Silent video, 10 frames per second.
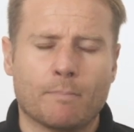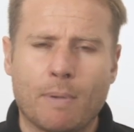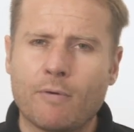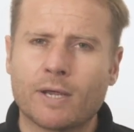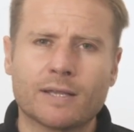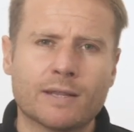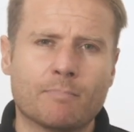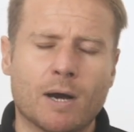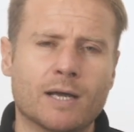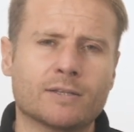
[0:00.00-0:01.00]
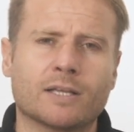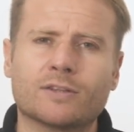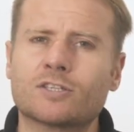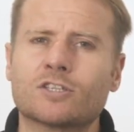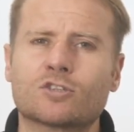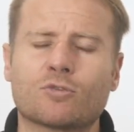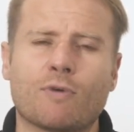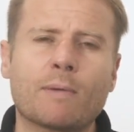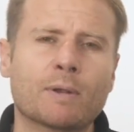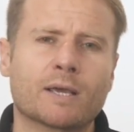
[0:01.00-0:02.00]
Bearing in mind that this is to
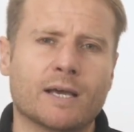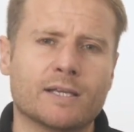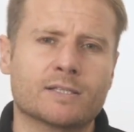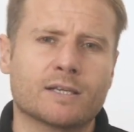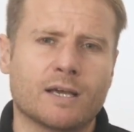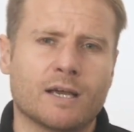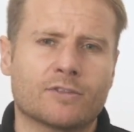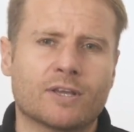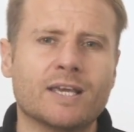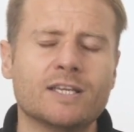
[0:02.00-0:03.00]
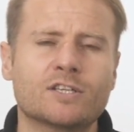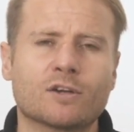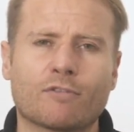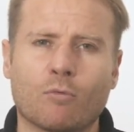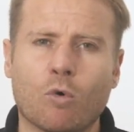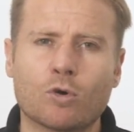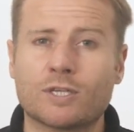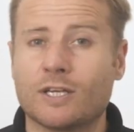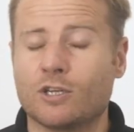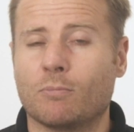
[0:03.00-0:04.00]
replicate the heating of the water
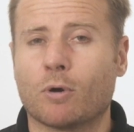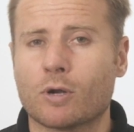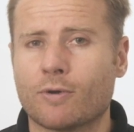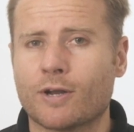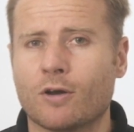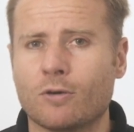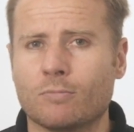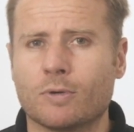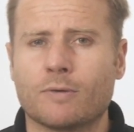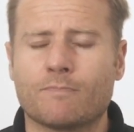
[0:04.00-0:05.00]
in your boiler at home.